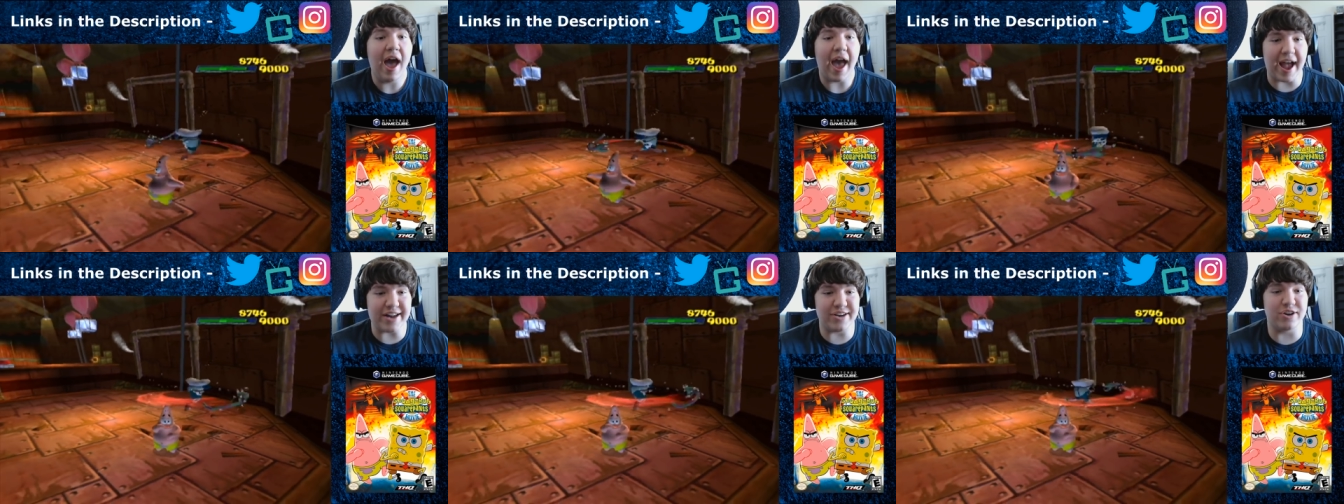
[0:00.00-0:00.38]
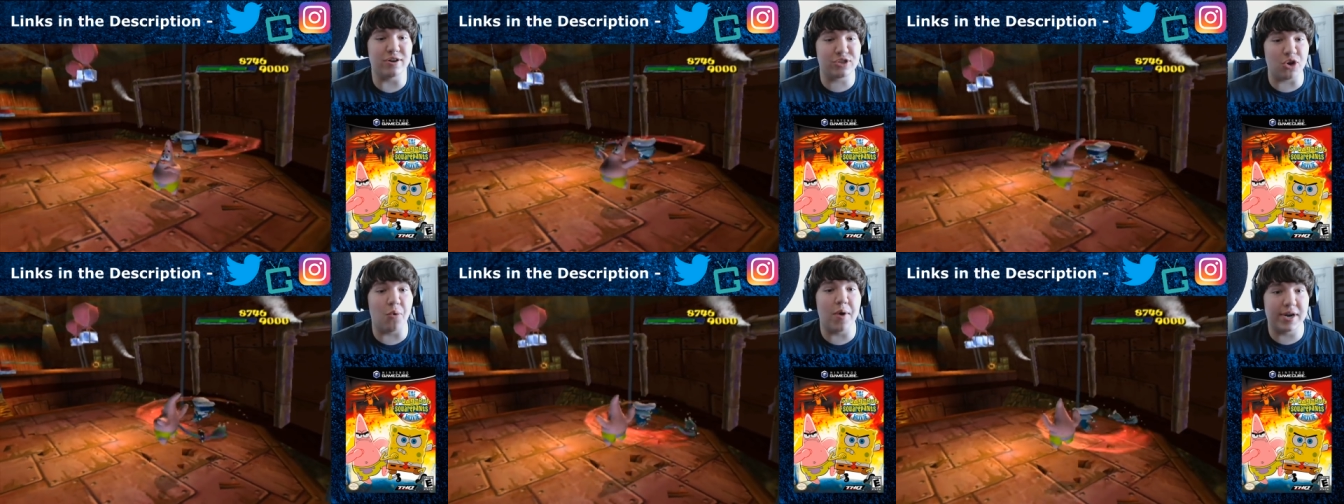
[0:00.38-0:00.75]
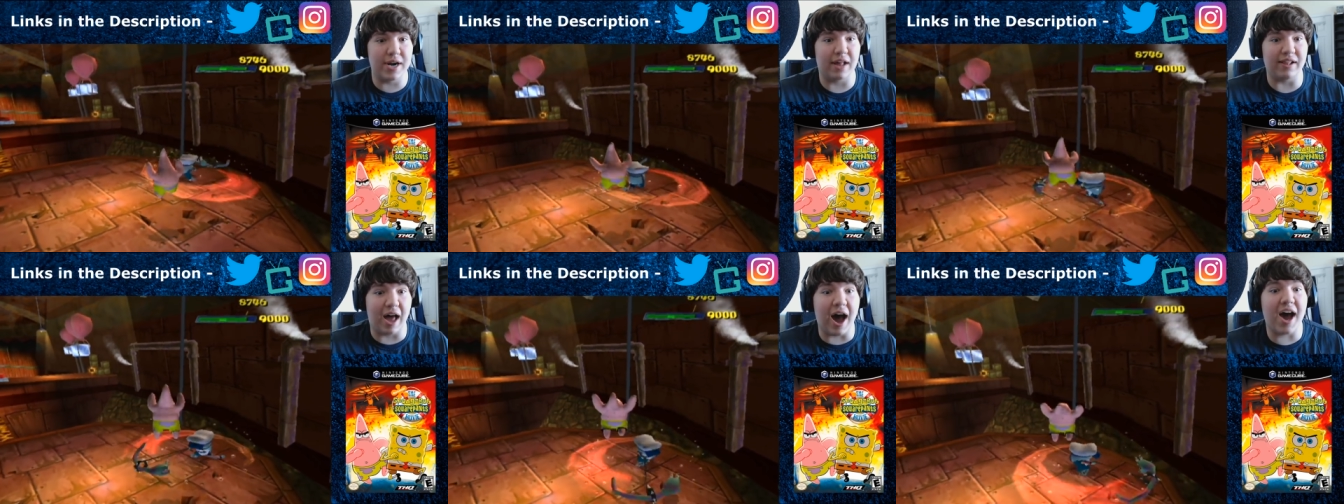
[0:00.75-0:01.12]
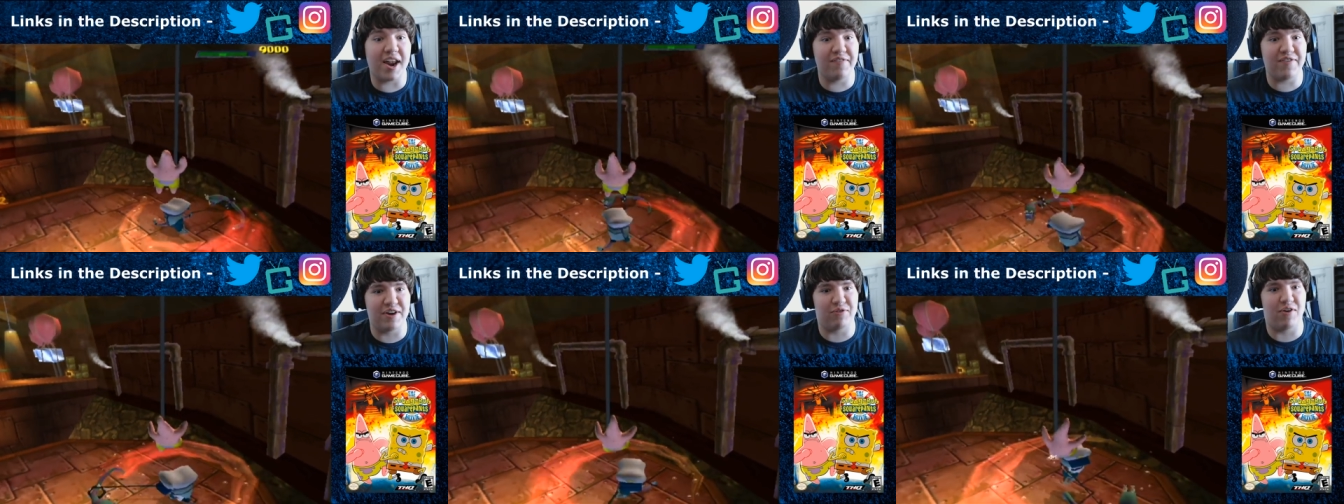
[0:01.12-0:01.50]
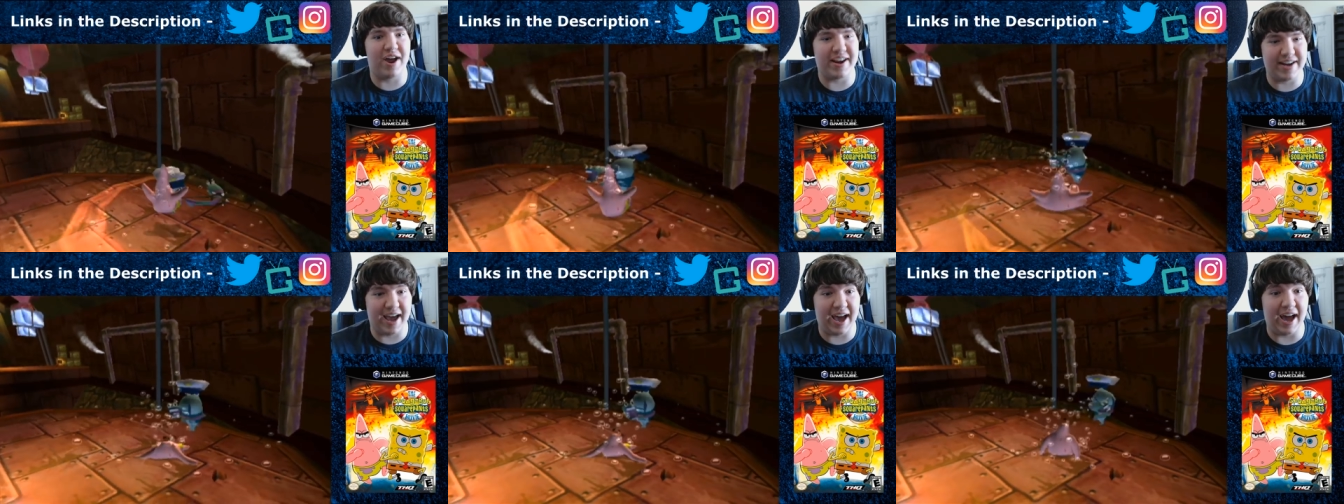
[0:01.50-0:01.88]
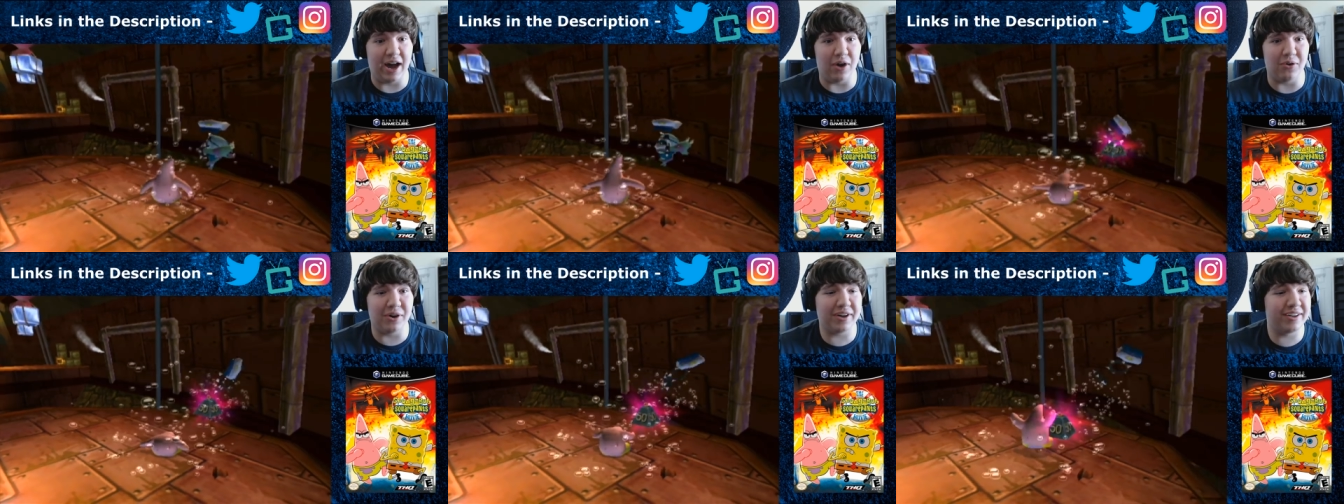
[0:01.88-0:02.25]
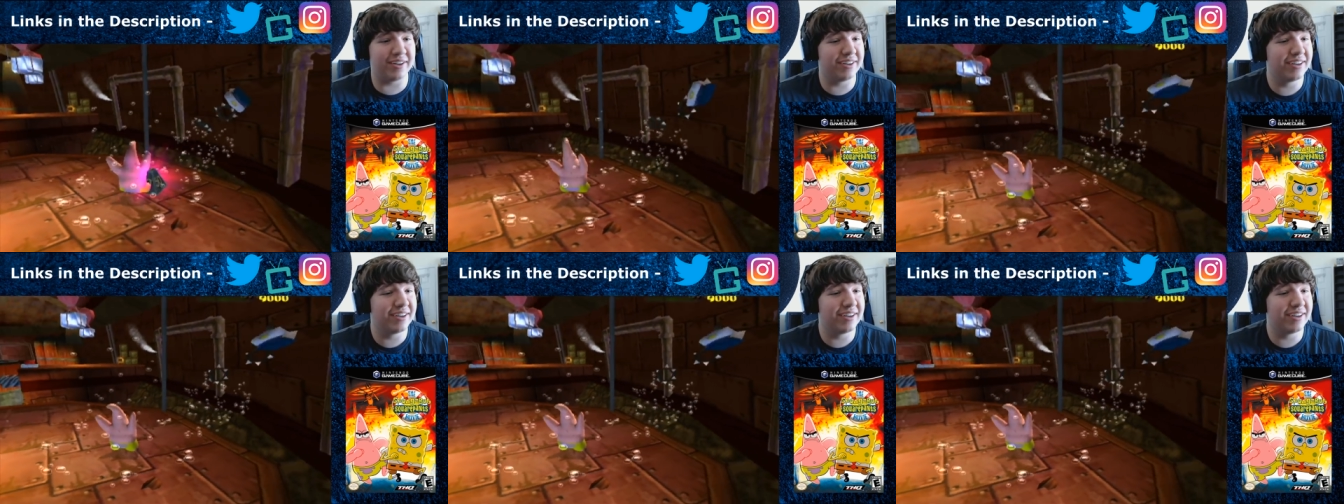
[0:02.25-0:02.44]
and you're doing a lot of it right now.